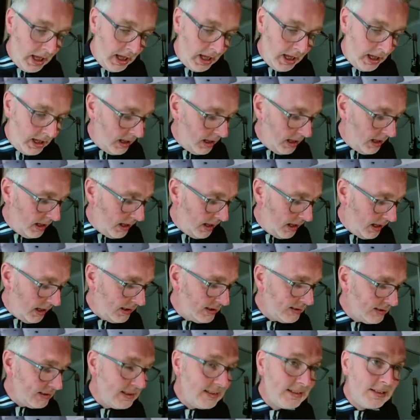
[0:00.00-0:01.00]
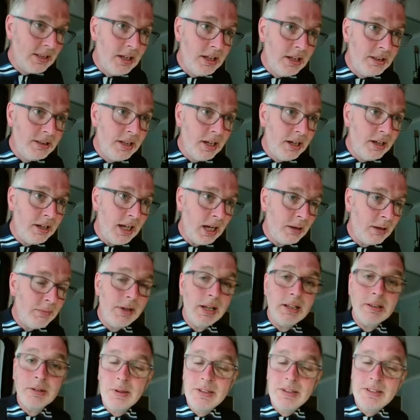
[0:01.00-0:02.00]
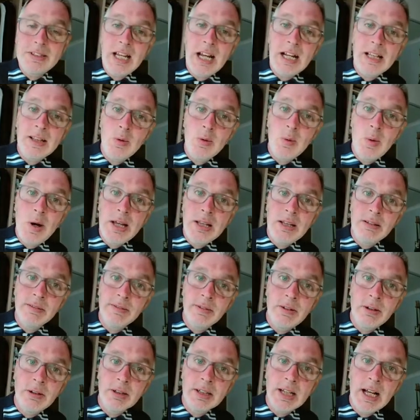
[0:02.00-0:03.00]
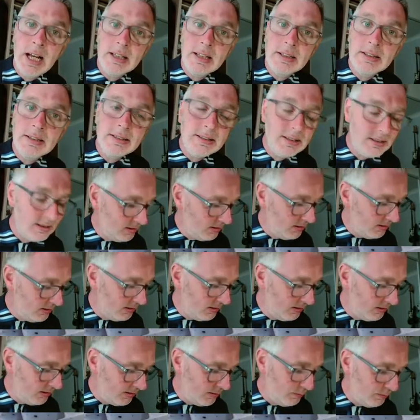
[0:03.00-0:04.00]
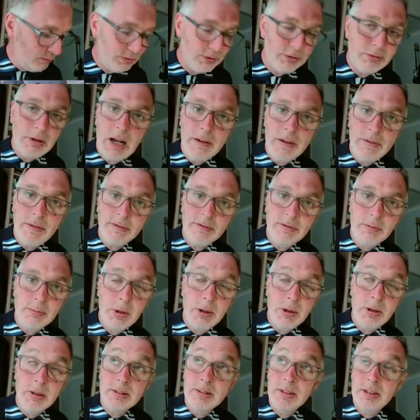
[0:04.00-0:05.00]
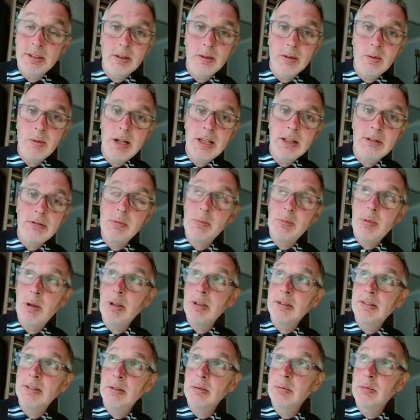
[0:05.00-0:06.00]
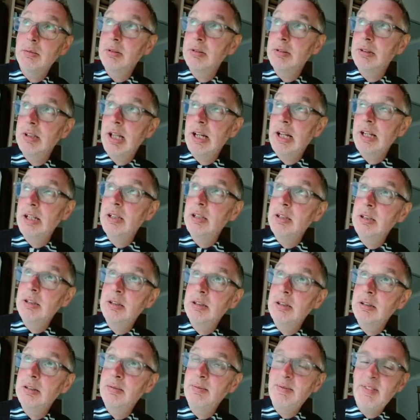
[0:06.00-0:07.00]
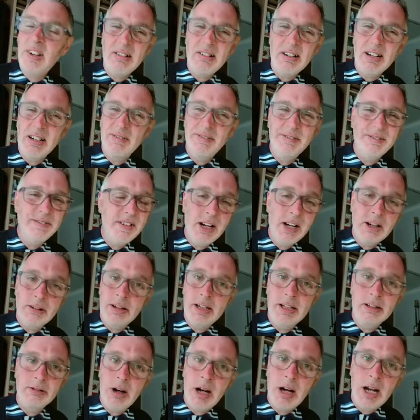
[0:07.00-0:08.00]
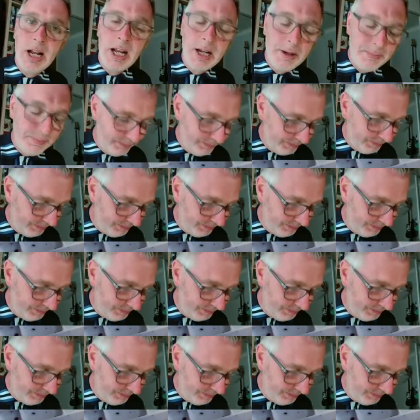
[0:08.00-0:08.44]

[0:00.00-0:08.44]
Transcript: uh, as it turned out, I mean, so I checked the weather forecast. I was driving from Bolton. The weather in Bolton was like very, very grey